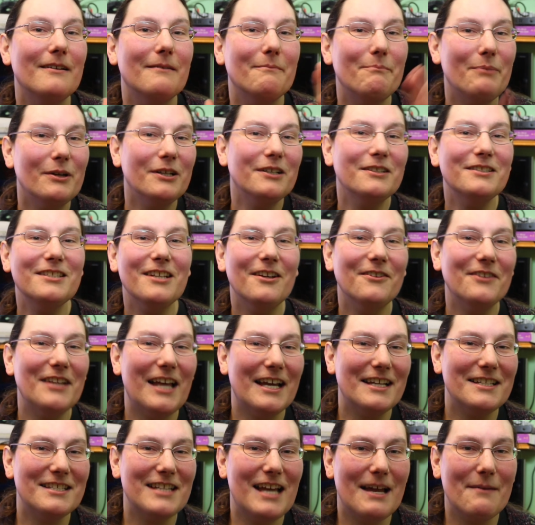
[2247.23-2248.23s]
But until
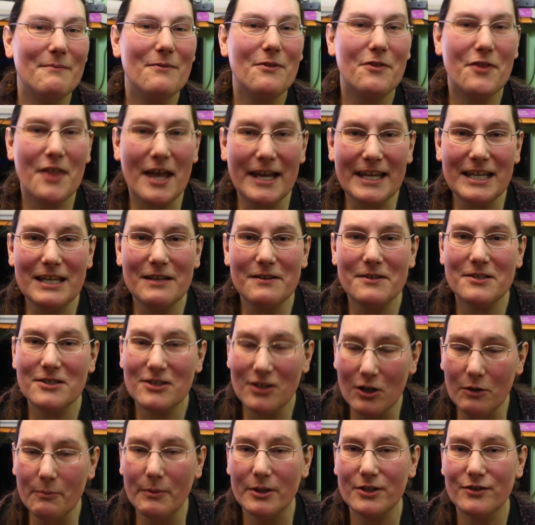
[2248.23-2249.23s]
next time, thank you
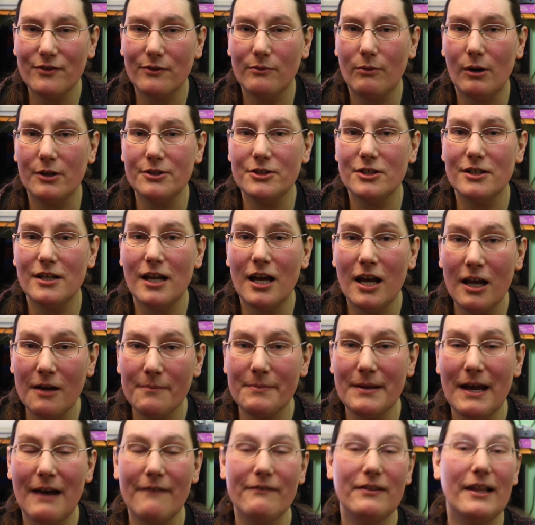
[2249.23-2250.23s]
so much for watching. I
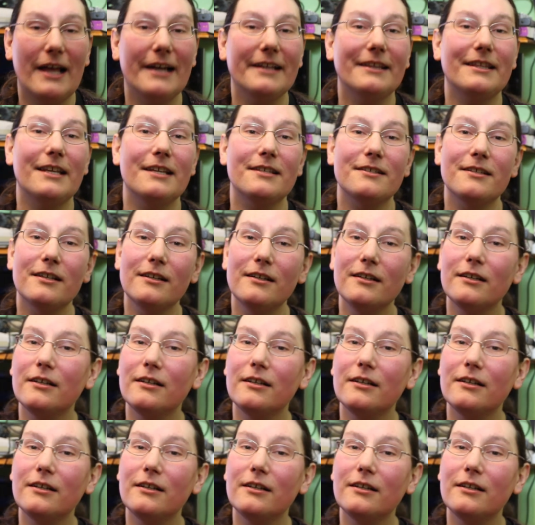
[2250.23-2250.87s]
hope you have liked this,